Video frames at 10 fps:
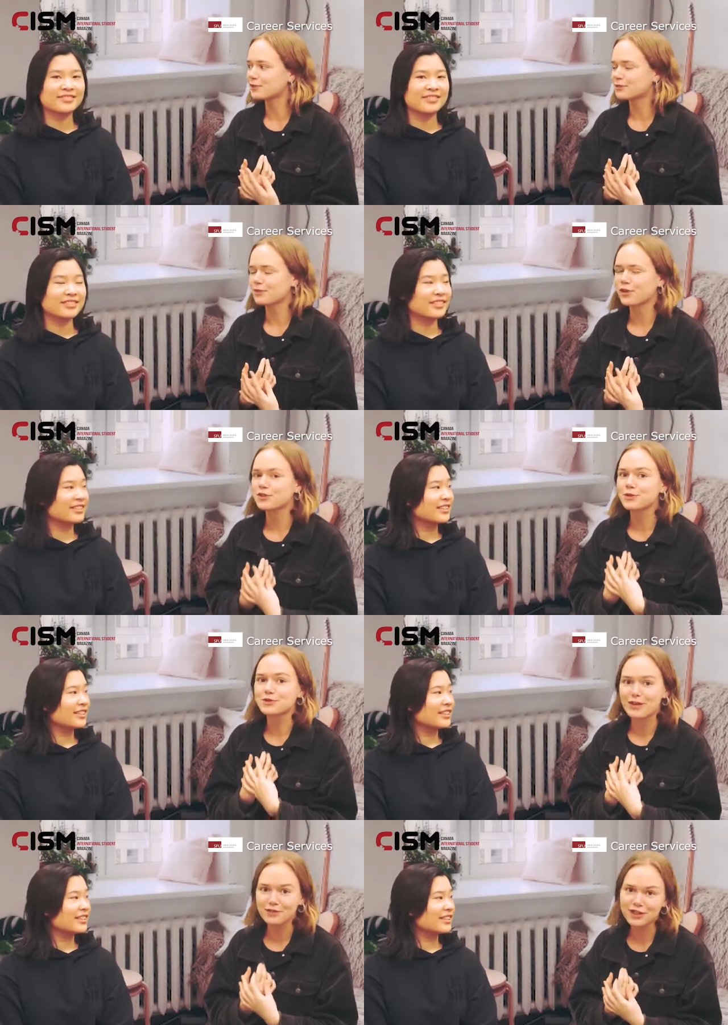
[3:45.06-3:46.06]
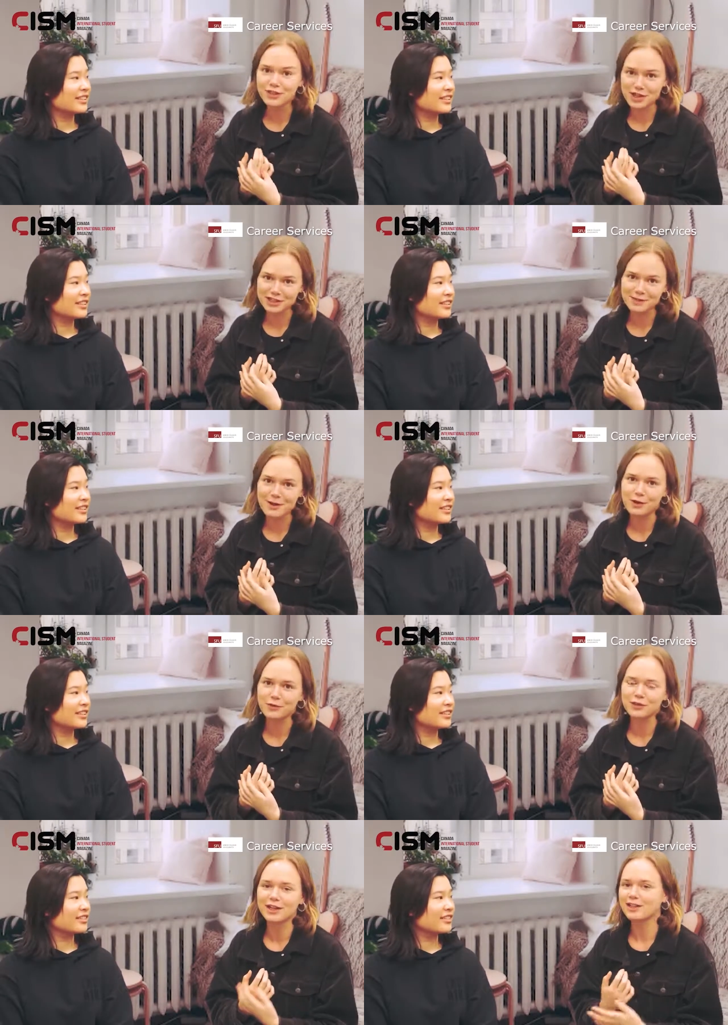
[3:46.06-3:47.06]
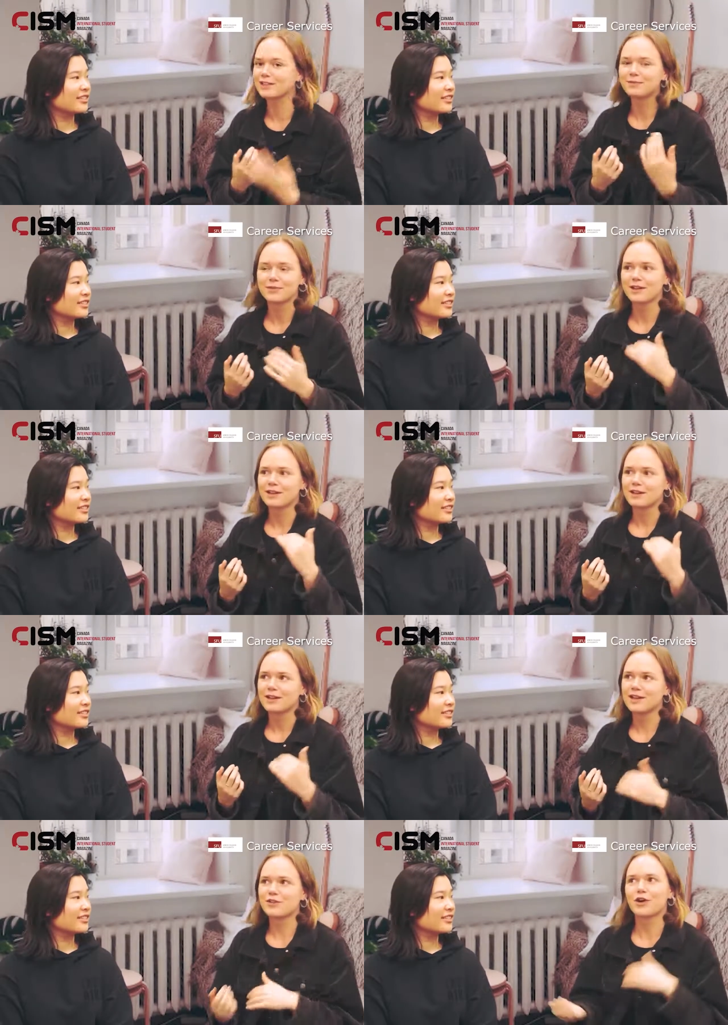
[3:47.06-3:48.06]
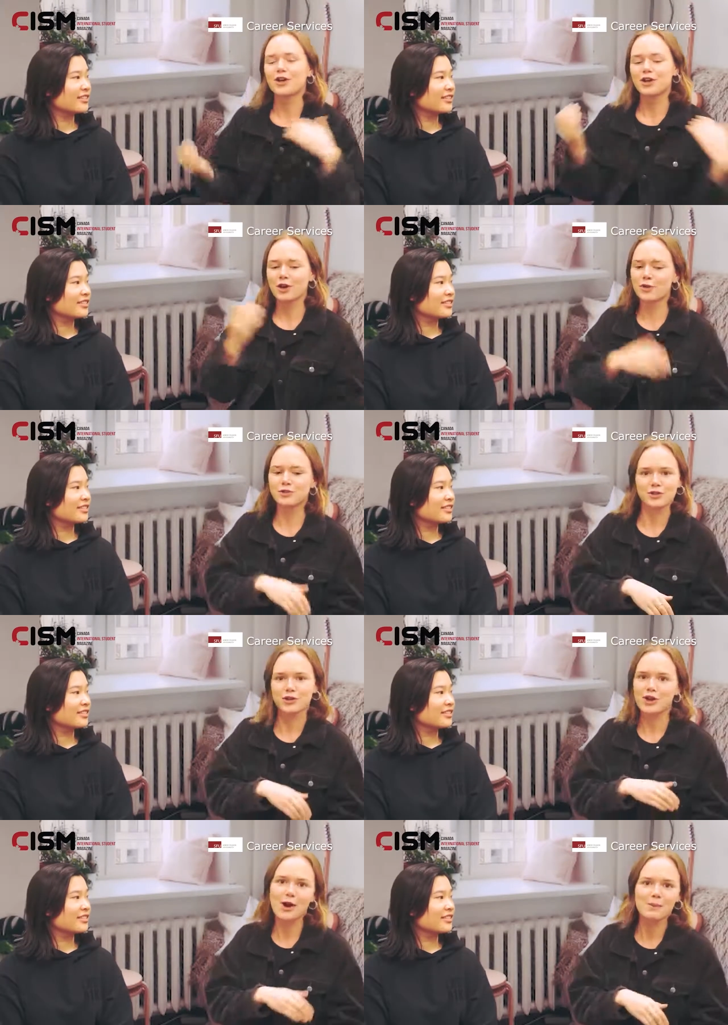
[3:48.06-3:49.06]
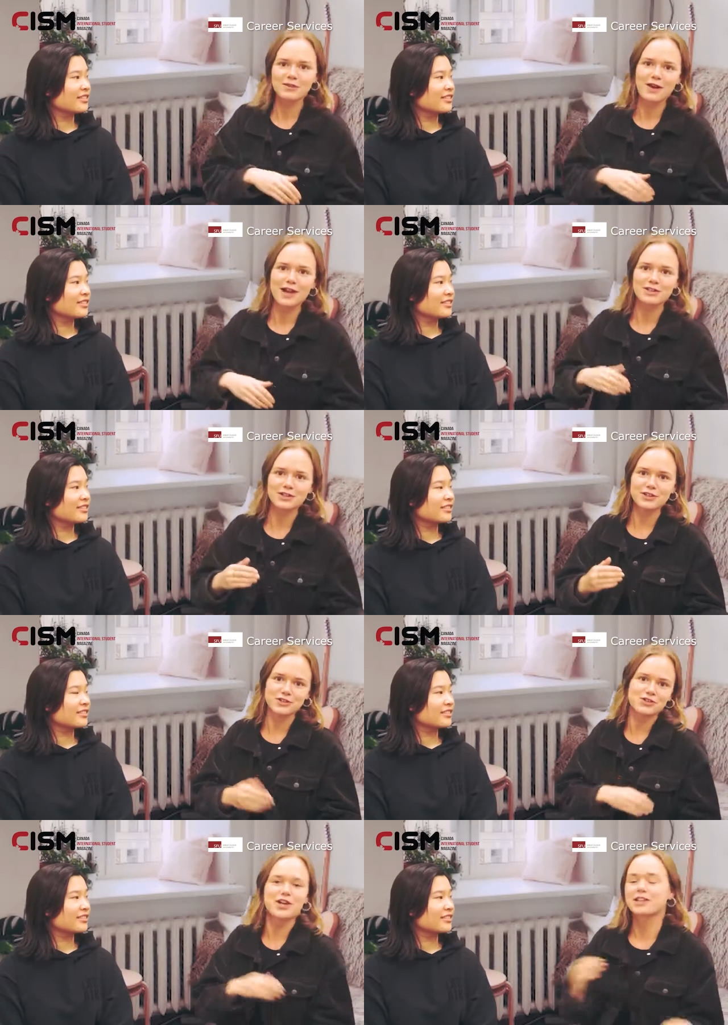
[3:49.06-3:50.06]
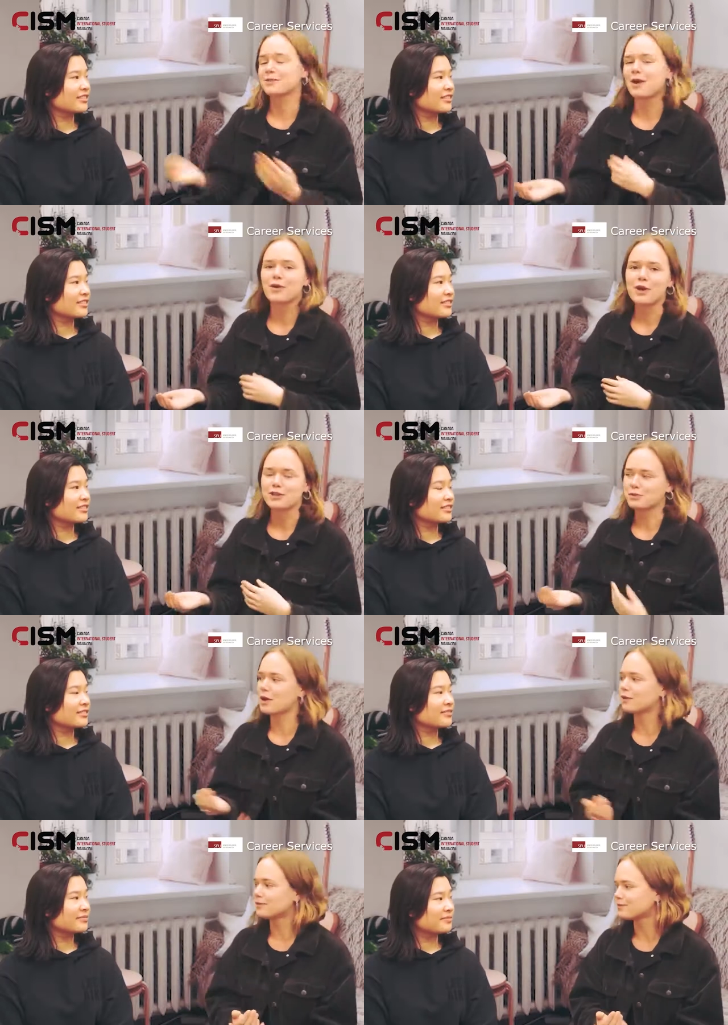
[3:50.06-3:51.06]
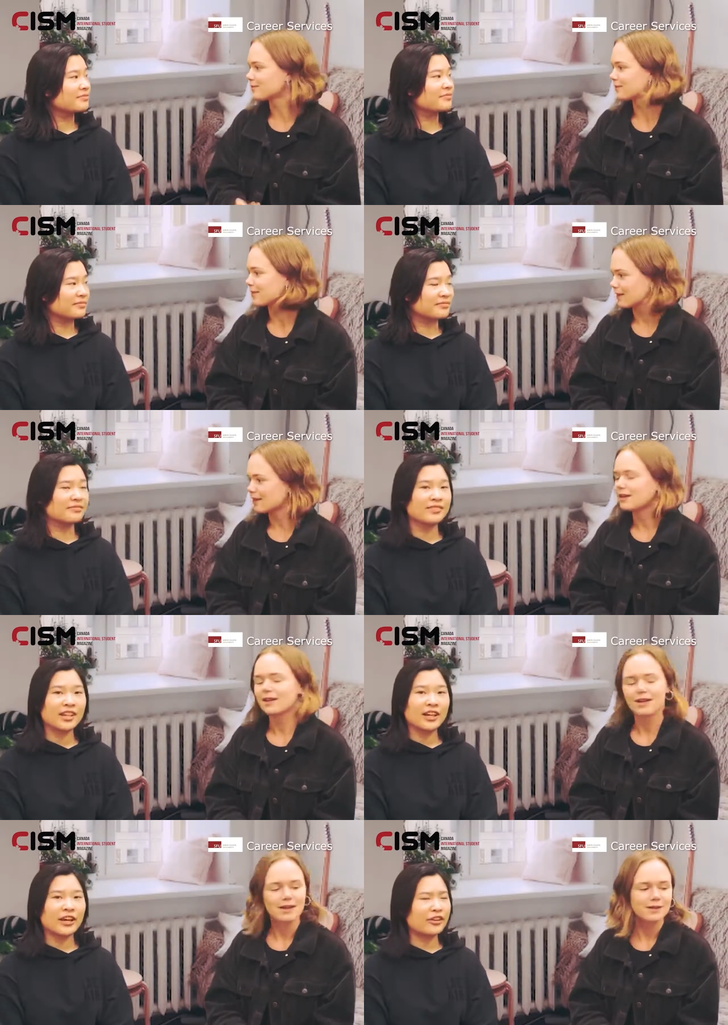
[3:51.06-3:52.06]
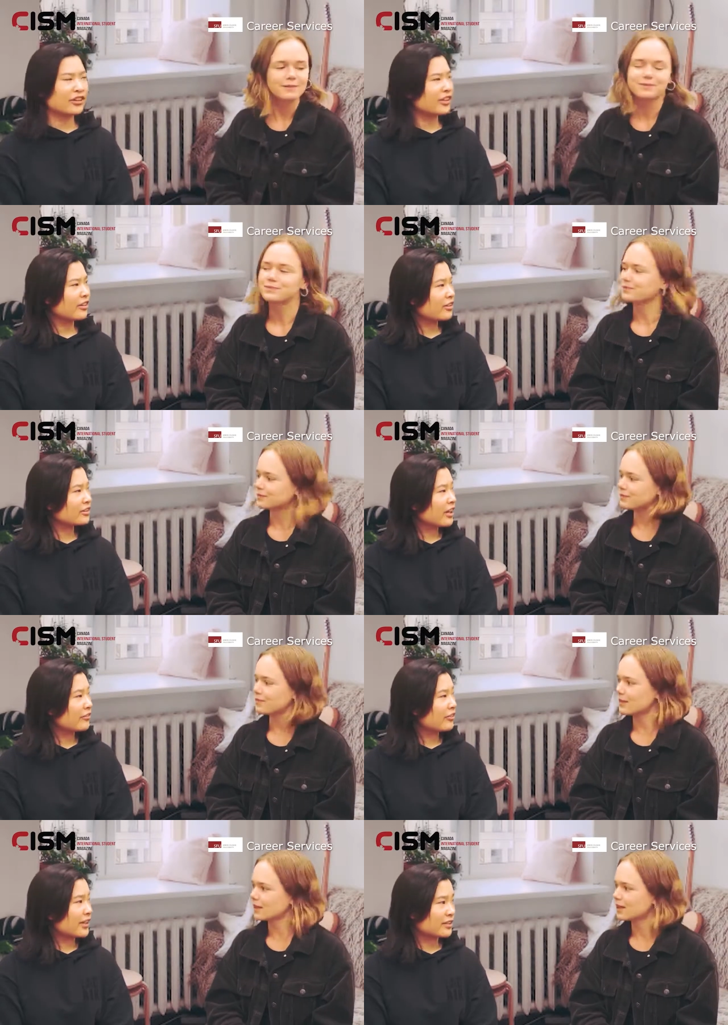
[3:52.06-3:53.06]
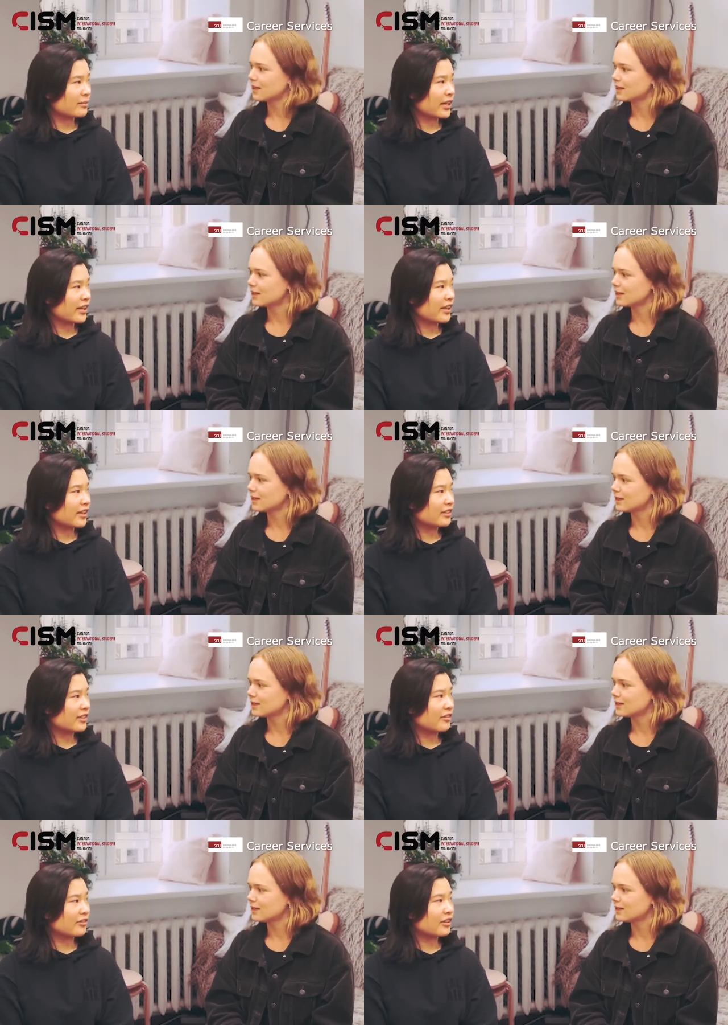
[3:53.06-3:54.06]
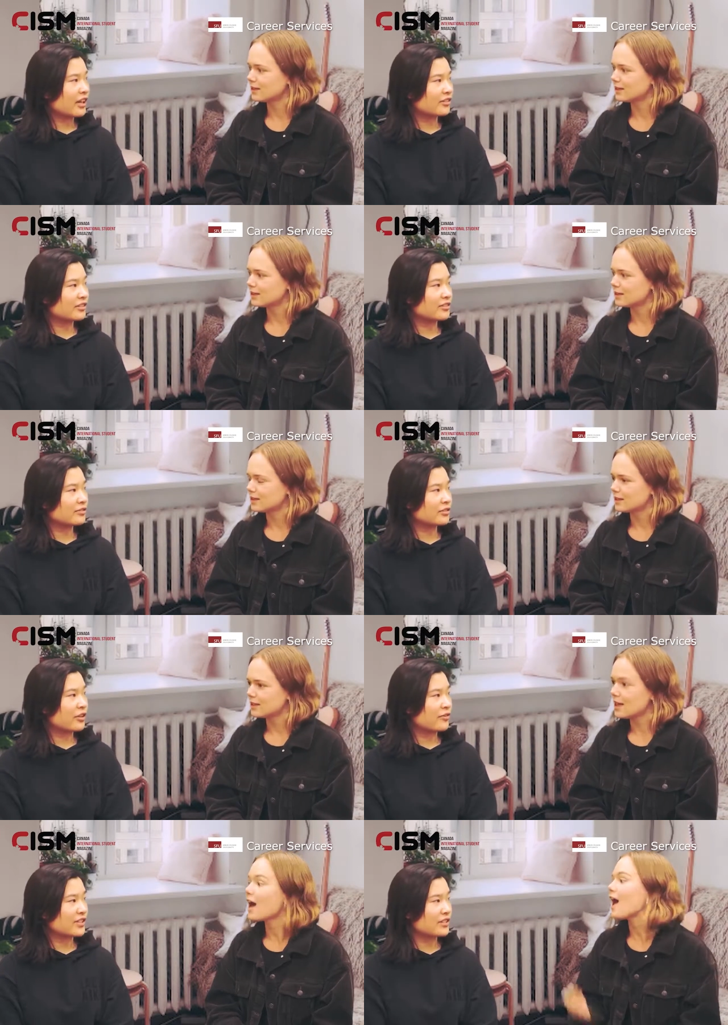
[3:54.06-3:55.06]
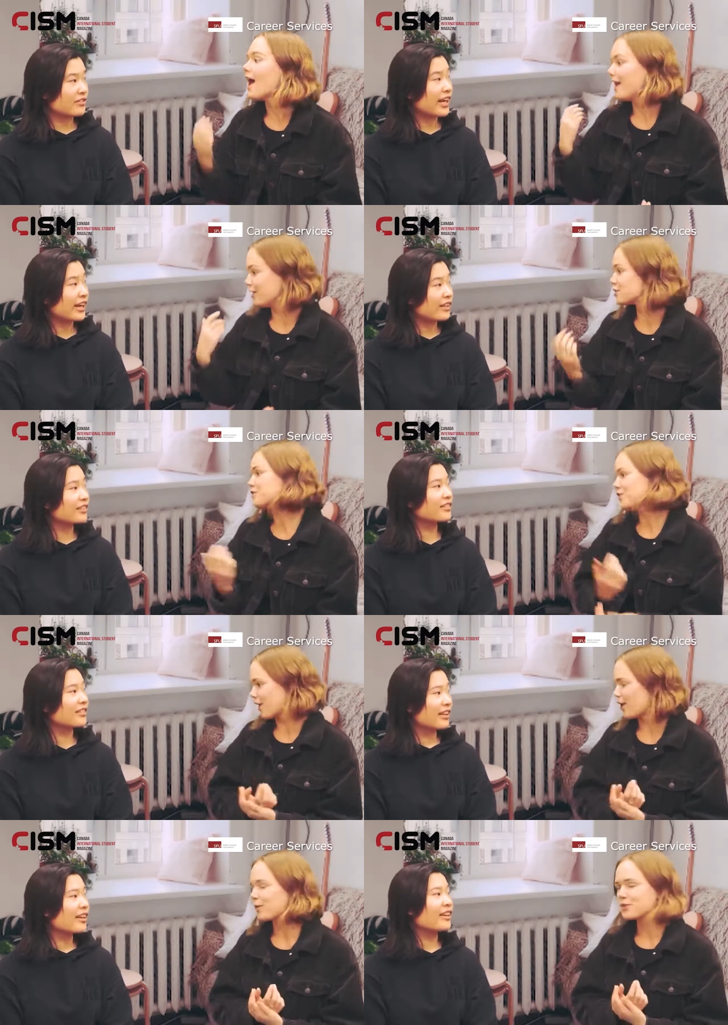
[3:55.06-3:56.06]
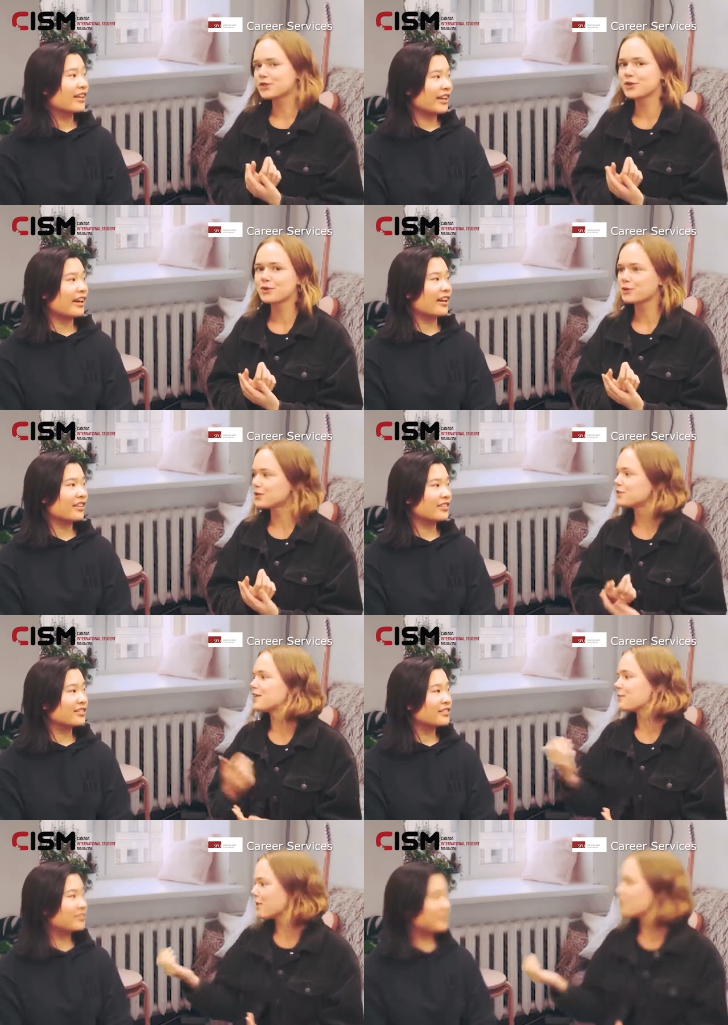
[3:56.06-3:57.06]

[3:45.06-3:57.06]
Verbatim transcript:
Speaker 1: out. So definitely check them out. They're like a, if you already go to your co-op advisor, you should check them out as well.
Speaker 2: Mm-hmm. Yeah. I heard that they also have resume and cover letters. So yeah, and
Speaker 1: interview help. So yeah. same